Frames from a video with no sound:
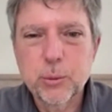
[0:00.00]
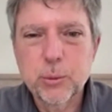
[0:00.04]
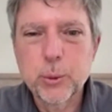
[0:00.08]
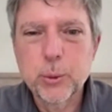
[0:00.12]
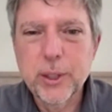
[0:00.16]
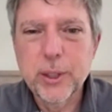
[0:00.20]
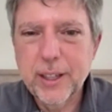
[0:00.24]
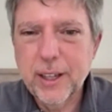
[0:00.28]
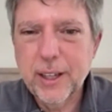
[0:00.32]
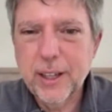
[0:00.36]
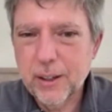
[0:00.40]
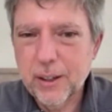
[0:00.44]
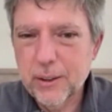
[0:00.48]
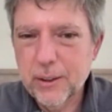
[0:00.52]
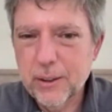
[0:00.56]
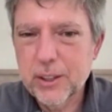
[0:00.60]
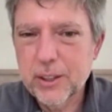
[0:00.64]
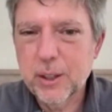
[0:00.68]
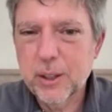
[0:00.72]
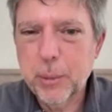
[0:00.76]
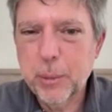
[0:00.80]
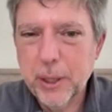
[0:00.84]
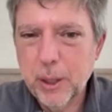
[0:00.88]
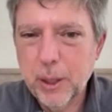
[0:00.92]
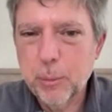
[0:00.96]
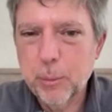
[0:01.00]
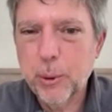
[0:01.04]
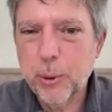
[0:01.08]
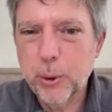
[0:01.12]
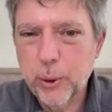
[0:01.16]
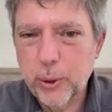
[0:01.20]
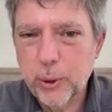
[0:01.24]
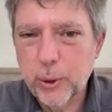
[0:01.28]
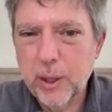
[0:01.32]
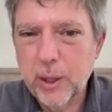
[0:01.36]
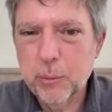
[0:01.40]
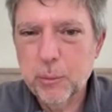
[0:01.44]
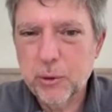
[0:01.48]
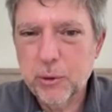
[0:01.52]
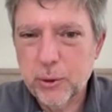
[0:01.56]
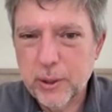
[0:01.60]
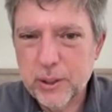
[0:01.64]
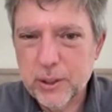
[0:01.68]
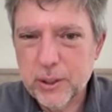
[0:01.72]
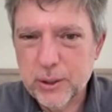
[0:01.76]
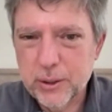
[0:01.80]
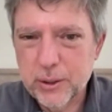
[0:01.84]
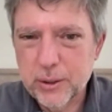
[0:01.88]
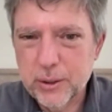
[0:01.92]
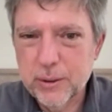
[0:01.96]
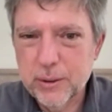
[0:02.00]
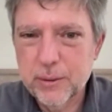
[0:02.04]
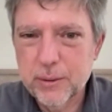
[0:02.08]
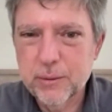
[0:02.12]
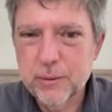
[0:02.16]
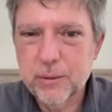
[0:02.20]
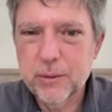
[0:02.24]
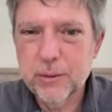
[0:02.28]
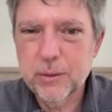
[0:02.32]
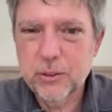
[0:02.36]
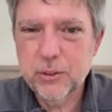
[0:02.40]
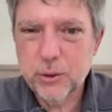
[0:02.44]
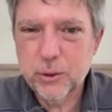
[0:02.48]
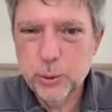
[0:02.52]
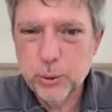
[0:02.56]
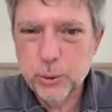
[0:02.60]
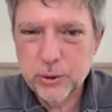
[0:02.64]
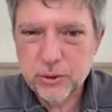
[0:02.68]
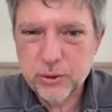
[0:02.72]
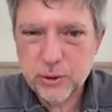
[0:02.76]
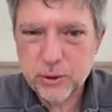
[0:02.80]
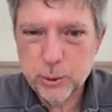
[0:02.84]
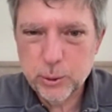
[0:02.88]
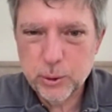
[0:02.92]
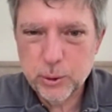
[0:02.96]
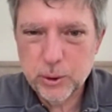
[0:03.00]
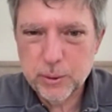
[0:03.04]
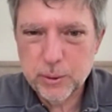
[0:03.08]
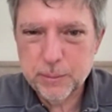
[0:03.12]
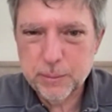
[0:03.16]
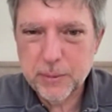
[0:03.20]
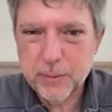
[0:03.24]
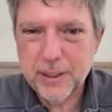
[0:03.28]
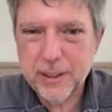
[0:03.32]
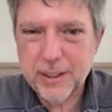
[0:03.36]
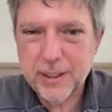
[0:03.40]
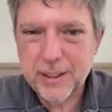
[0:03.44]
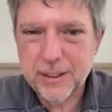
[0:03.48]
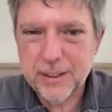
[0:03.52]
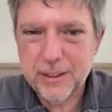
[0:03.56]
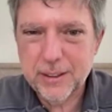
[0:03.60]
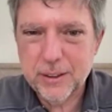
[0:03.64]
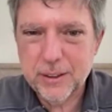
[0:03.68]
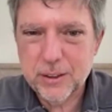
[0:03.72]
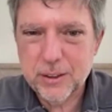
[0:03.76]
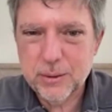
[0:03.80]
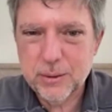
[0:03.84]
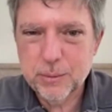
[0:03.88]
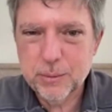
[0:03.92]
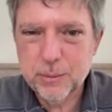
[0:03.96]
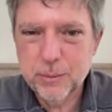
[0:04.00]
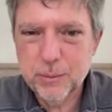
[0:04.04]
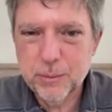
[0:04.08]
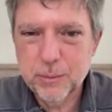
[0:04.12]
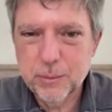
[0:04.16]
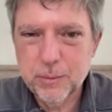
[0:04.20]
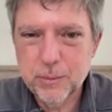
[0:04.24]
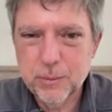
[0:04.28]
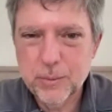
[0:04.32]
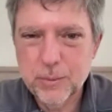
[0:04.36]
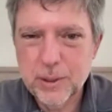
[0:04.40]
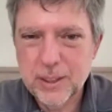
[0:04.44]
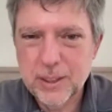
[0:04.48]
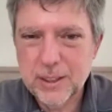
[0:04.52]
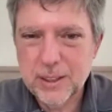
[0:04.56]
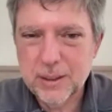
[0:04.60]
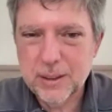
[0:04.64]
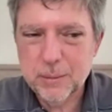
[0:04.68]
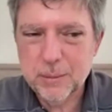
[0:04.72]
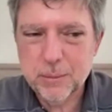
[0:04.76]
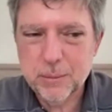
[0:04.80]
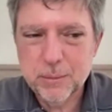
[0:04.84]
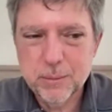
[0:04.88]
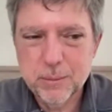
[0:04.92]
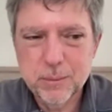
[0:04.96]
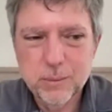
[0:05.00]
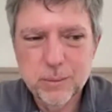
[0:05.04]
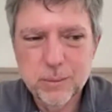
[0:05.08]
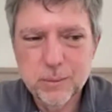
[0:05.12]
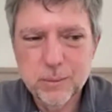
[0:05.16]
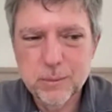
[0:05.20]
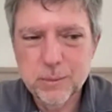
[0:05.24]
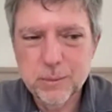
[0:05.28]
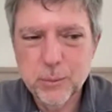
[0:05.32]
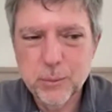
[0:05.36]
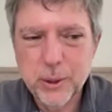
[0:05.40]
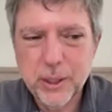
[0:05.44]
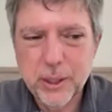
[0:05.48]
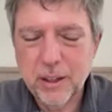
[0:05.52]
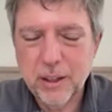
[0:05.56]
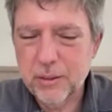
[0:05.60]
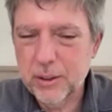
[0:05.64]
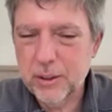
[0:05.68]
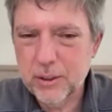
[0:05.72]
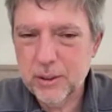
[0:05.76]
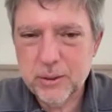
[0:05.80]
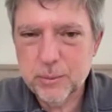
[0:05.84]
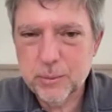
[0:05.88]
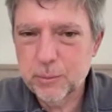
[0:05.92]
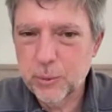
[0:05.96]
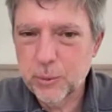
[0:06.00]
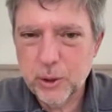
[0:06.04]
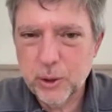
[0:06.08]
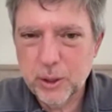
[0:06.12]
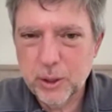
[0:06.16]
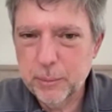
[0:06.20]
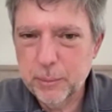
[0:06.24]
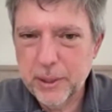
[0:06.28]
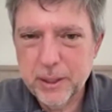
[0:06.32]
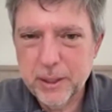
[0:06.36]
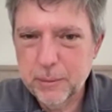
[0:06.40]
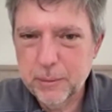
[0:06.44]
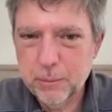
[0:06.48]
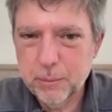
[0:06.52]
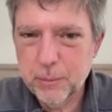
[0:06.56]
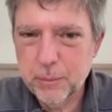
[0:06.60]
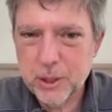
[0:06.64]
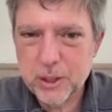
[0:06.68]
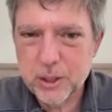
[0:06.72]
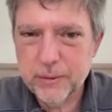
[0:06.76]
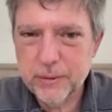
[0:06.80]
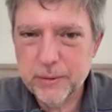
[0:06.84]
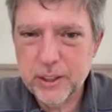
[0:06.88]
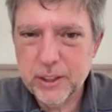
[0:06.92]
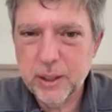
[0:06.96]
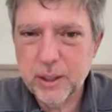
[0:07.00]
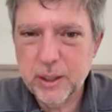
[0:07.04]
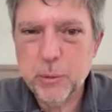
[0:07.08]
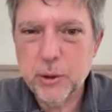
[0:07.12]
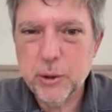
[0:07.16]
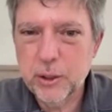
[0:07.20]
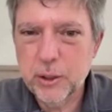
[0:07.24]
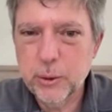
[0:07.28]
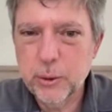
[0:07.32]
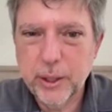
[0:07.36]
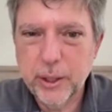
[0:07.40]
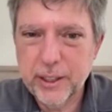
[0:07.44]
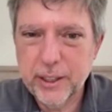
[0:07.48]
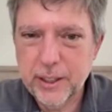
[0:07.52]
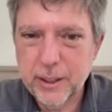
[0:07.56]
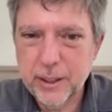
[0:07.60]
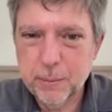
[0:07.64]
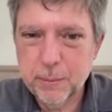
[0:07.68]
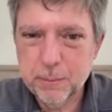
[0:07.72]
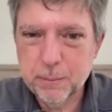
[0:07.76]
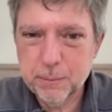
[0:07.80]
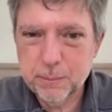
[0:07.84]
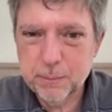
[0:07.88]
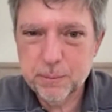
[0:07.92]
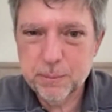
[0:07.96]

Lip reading: really hard to compare program structure school to school, and um, we haven't really made much of an attempt to do that yet.